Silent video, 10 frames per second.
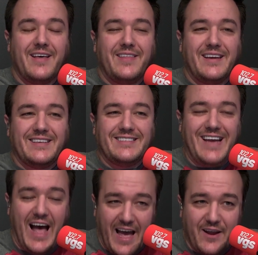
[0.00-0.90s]
The
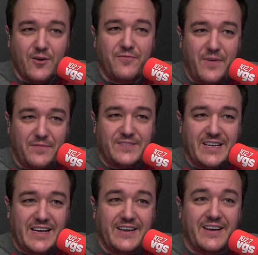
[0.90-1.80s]
entire
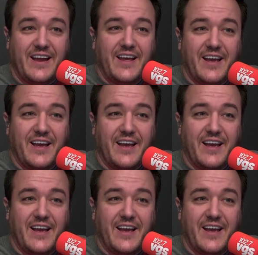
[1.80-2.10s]
15